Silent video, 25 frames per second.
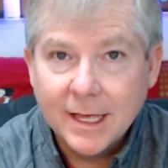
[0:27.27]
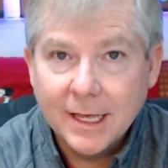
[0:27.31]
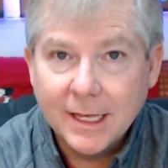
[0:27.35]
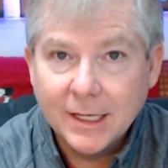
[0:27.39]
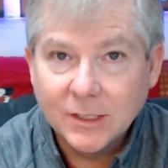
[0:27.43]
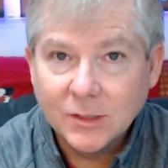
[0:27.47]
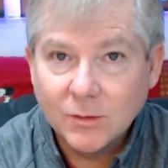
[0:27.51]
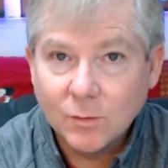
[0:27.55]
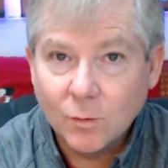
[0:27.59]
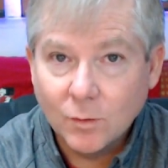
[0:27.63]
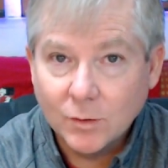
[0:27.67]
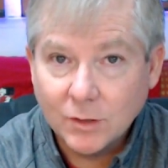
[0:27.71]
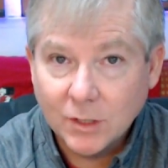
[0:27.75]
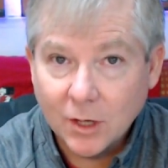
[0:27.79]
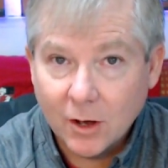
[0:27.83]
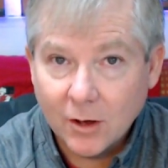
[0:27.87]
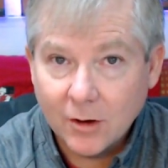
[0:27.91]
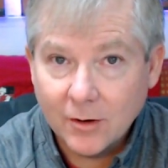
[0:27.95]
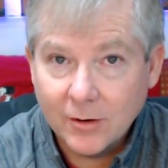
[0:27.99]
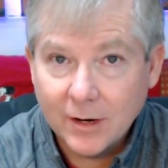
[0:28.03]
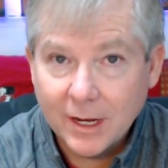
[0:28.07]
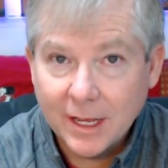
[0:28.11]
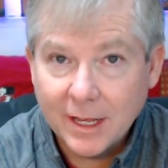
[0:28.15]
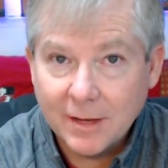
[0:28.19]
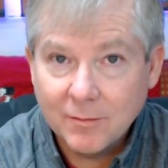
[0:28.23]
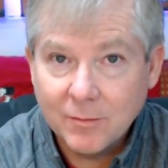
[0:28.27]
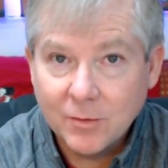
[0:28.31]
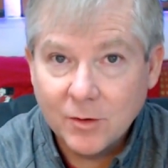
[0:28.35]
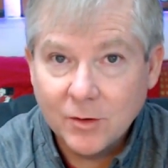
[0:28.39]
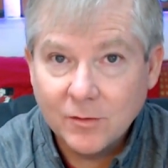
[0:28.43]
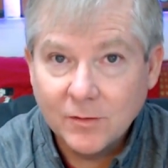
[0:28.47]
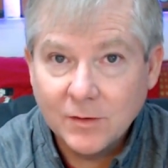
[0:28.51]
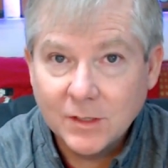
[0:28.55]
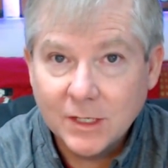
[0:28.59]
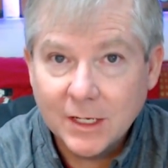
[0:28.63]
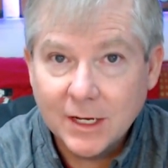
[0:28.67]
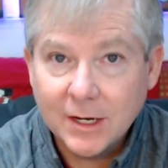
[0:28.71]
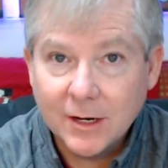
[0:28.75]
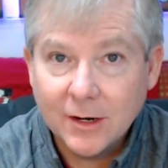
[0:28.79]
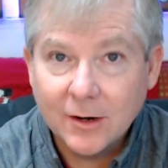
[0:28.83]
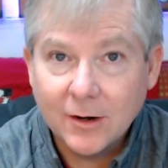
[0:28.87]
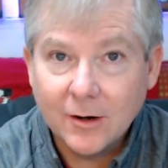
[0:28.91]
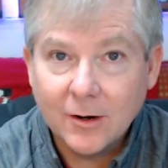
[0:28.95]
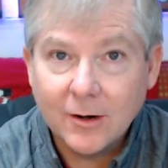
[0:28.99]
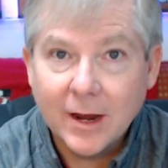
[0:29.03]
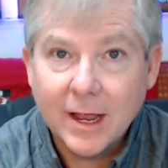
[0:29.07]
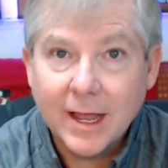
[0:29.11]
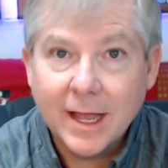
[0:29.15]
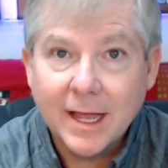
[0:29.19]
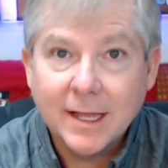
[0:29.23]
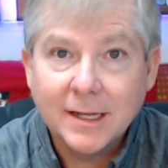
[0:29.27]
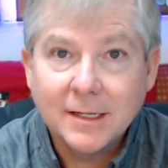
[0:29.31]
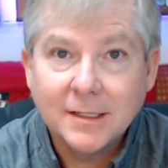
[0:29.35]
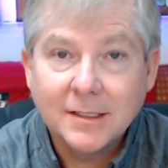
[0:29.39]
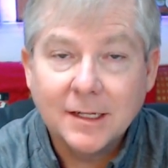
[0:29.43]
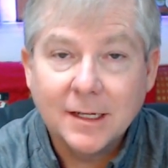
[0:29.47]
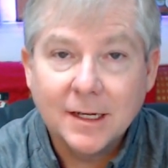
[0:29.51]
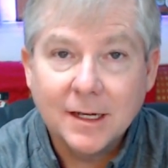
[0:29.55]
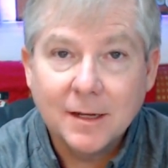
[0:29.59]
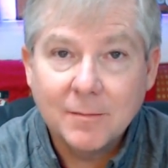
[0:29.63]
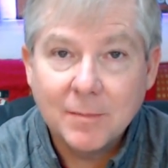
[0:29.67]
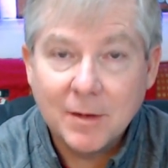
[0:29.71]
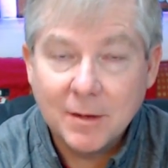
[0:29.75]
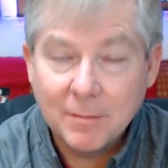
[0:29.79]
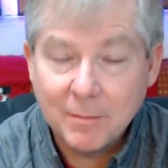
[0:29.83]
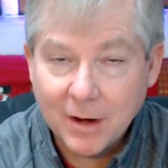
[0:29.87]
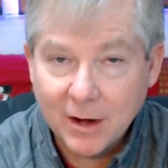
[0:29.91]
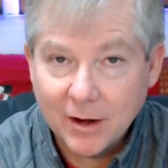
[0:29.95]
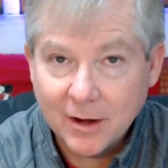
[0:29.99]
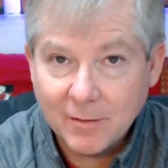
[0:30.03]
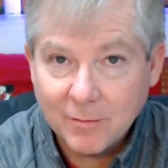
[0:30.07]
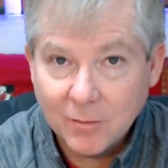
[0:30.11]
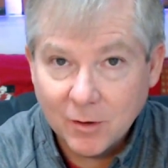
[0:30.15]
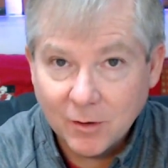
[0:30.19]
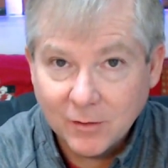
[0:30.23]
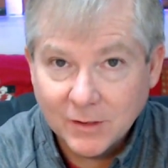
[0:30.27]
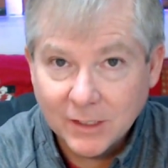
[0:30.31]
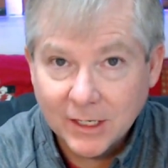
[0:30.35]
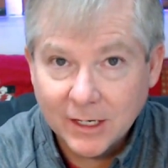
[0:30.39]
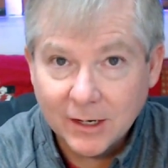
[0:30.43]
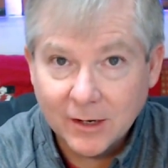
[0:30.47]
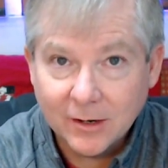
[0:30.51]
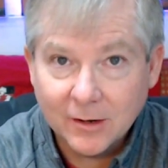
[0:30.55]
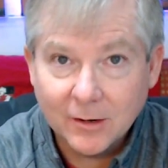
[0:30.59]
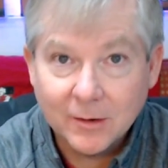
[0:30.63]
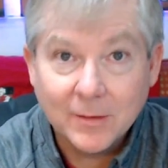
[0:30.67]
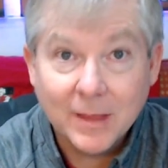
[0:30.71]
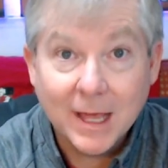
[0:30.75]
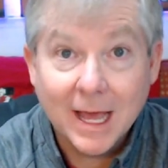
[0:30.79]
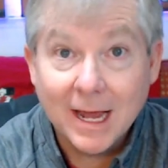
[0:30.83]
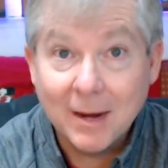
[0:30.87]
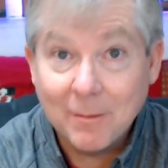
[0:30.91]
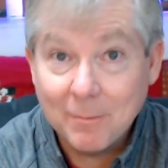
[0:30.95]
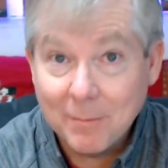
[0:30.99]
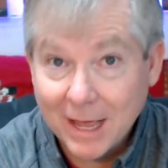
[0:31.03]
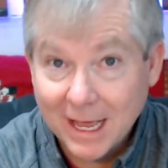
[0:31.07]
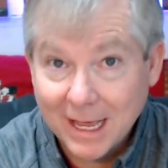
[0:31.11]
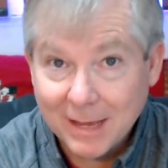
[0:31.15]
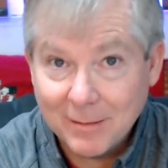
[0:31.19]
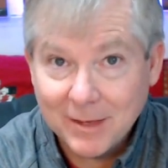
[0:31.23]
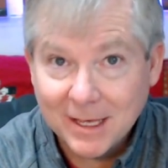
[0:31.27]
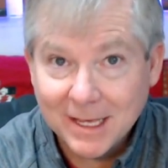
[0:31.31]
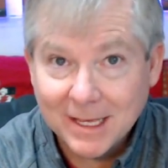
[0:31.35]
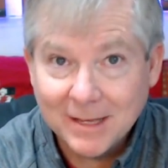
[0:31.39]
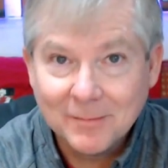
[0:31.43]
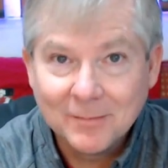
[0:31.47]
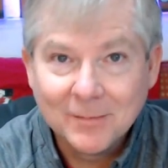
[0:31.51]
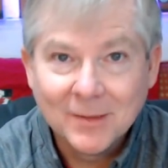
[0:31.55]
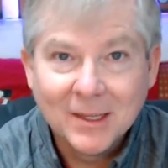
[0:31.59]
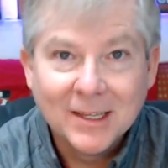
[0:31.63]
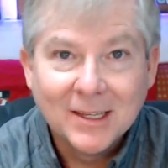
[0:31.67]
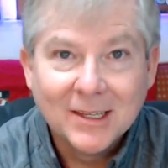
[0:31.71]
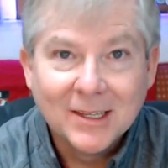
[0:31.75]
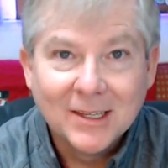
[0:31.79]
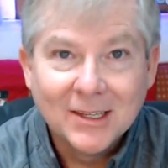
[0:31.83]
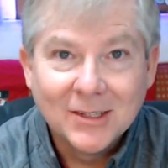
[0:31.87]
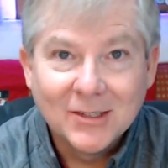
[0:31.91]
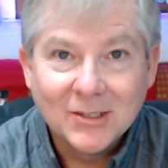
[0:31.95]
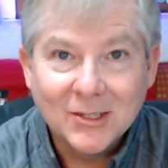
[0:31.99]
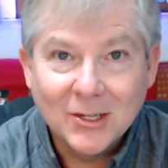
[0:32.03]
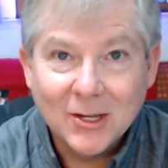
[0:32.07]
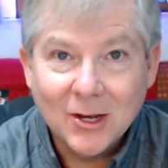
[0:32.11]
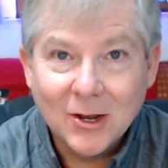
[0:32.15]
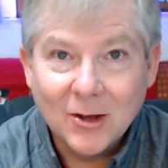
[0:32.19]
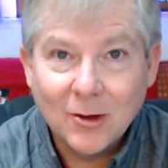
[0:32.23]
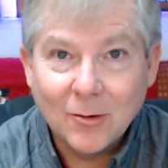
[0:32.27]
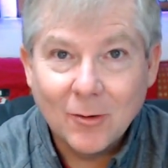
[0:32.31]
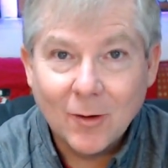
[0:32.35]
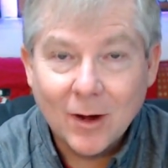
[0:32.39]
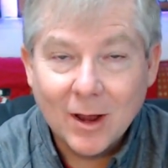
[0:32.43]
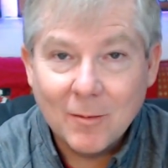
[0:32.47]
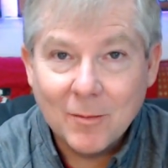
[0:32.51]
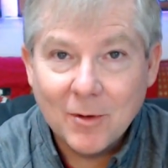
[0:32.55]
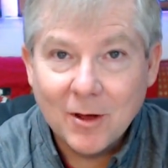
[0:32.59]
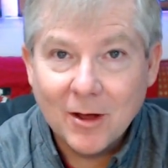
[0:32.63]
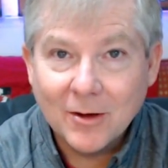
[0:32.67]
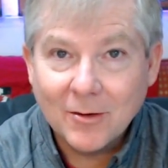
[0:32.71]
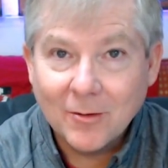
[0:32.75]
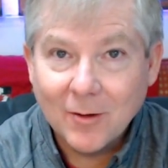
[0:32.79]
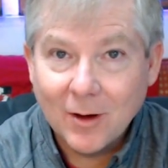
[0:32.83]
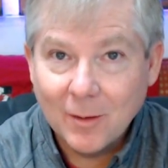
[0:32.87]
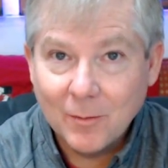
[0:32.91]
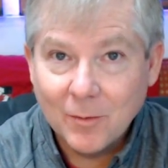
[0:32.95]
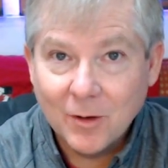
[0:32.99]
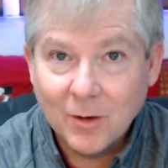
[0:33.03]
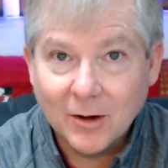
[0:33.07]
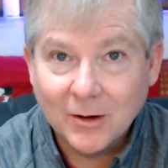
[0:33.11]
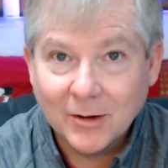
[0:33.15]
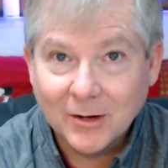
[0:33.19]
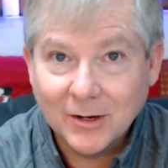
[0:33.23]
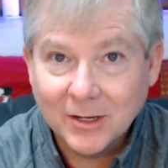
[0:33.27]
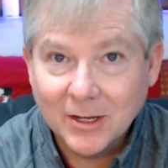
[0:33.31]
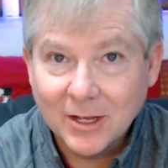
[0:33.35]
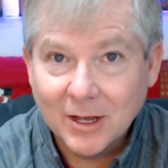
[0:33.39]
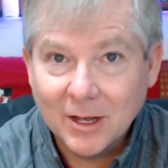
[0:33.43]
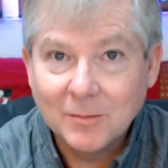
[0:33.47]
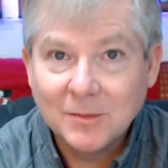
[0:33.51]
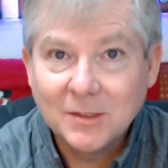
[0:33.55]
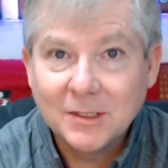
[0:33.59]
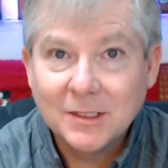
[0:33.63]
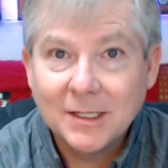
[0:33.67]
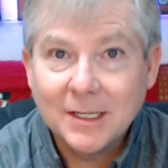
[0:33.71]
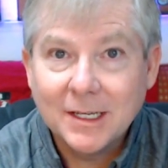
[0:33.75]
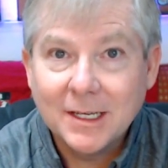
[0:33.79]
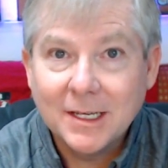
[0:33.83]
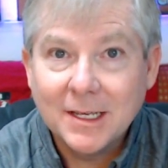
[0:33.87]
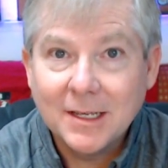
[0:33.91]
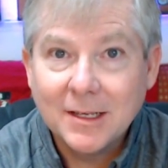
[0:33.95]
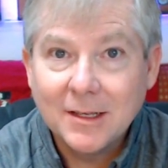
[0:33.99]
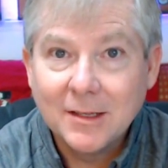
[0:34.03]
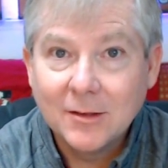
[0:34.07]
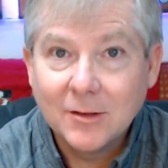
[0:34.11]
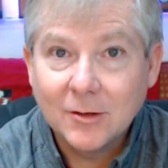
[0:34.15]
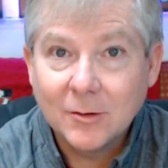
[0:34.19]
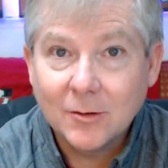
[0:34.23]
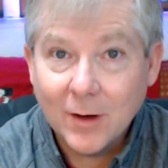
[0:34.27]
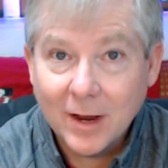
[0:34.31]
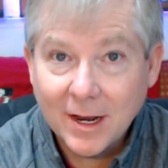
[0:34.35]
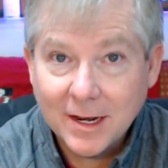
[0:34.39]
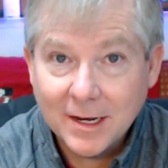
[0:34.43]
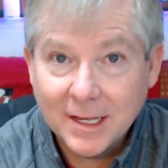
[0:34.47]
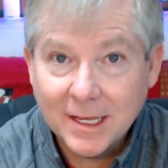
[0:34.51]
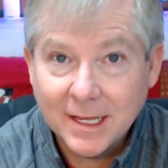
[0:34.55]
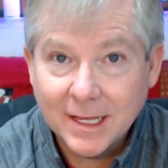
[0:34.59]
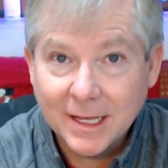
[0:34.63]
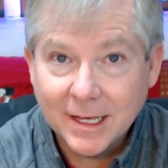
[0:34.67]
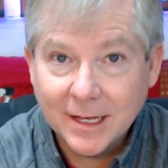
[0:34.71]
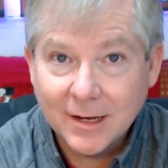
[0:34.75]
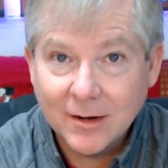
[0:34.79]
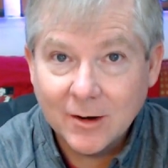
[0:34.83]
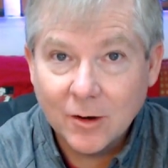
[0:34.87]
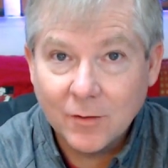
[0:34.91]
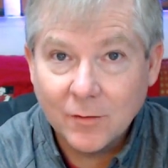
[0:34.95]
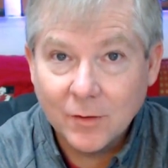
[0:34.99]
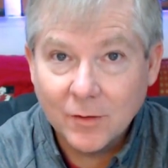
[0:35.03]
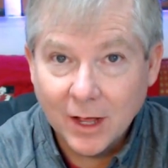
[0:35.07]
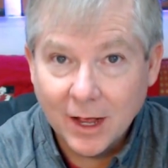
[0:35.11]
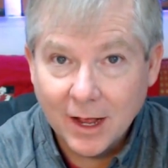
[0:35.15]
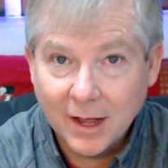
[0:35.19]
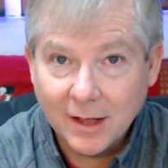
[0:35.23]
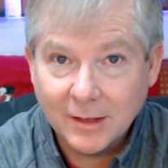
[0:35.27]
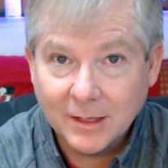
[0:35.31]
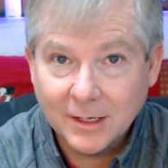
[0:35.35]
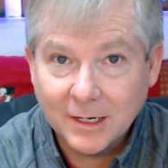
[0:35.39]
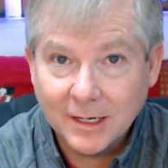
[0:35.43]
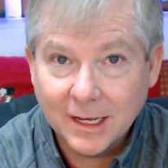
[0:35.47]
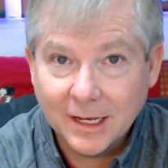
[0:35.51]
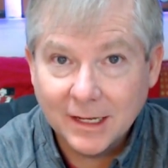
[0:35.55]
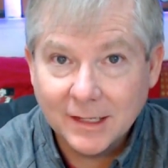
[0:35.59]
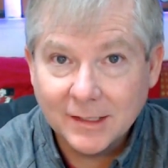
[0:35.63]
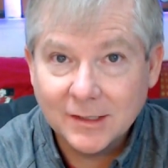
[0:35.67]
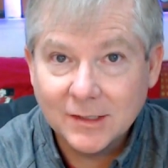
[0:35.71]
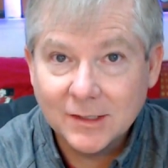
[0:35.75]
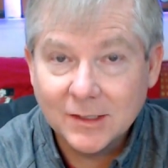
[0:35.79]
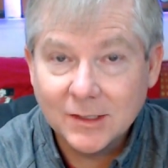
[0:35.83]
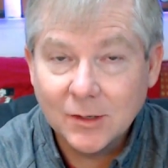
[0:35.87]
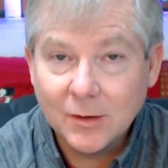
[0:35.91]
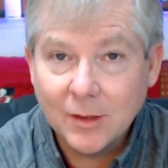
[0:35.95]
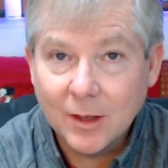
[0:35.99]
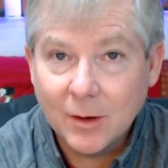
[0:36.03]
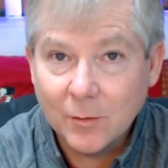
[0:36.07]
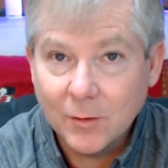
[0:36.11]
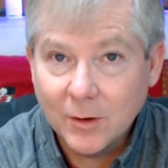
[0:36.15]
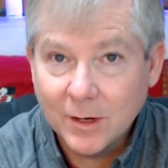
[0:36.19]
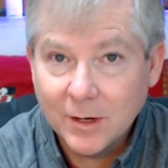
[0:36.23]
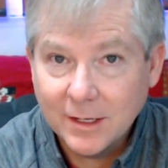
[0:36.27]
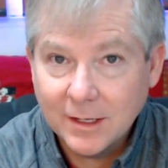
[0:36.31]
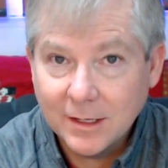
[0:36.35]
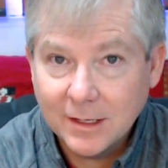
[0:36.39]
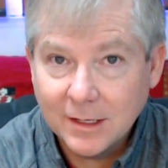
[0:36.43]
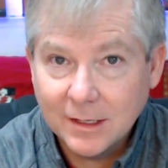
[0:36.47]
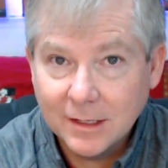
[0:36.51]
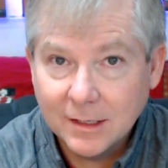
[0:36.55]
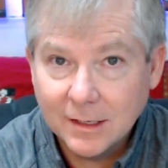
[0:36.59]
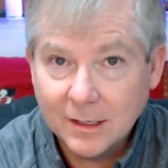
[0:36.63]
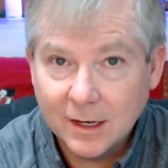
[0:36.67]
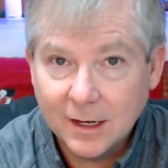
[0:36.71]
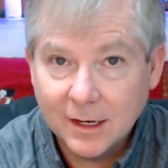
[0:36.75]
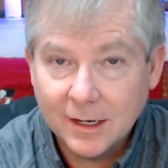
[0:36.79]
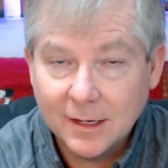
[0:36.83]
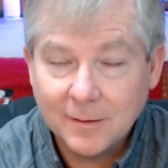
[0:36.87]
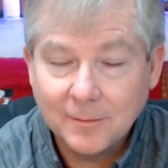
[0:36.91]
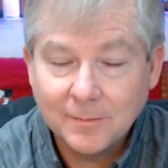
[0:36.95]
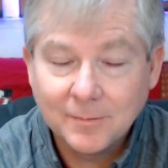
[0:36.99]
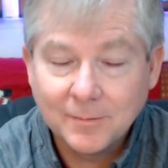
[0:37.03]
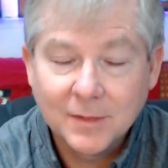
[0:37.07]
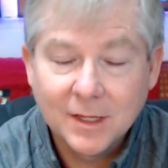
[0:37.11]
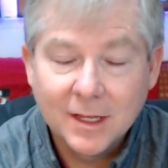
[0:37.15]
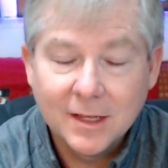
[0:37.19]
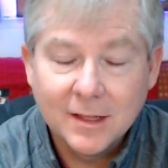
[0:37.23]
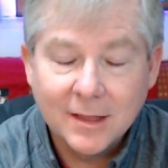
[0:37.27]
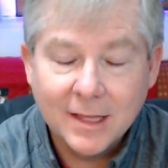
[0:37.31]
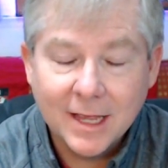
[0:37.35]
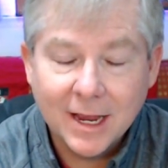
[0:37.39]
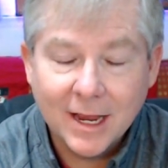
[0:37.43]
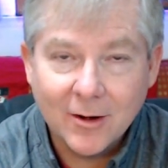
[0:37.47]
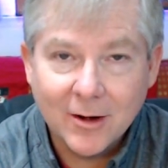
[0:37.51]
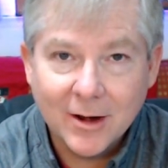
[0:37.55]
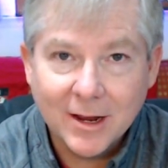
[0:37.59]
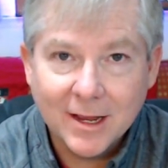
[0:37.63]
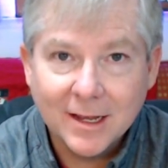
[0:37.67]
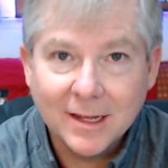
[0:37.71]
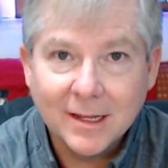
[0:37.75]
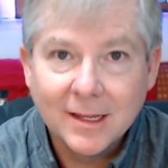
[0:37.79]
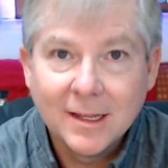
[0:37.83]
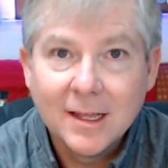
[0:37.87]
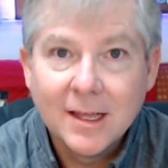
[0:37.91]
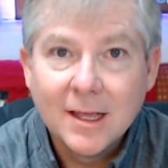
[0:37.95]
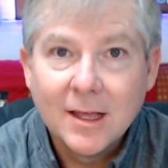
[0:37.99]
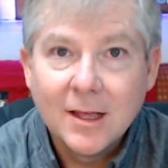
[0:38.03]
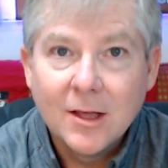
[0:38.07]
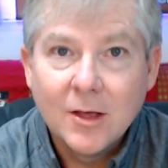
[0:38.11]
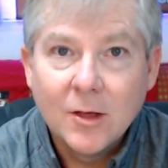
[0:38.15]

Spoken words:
His daughter had moved here and been married, moved here. They had a baby. So, grandma and grandpa are going to come see the grandkid over the holidays. And so they were in the area.